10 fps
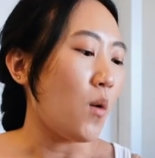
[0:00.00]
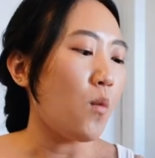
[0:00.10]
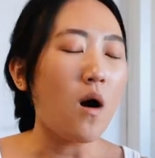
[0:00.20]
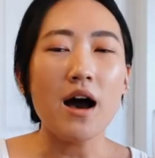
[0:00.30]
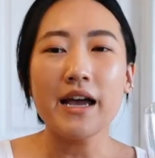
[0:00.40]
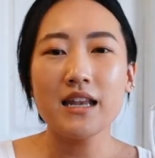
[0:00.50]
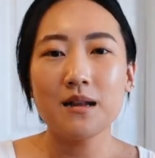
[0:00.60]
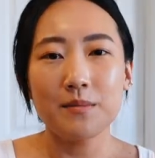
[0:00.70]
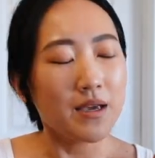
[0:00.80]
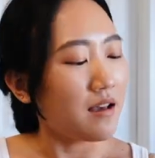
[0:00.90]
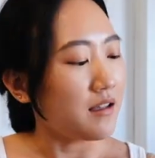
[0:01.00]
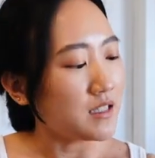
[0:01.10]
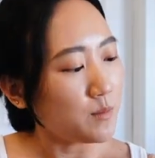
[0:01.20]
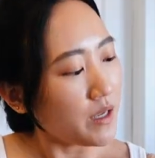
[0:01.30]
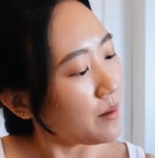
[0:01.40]
wine
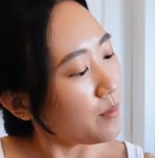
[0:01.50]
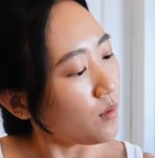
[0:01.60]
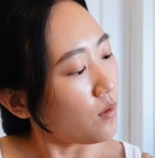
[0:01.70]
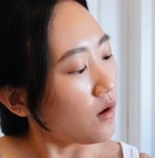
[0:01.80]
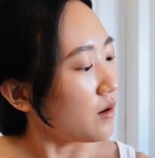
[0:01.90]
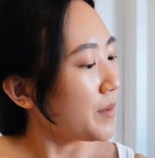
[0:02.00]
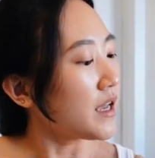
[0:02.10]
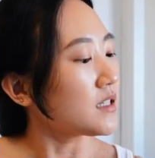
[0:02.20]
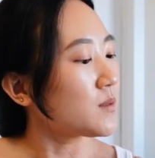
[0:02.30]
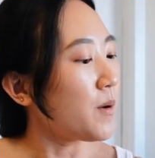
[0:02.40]
because people or because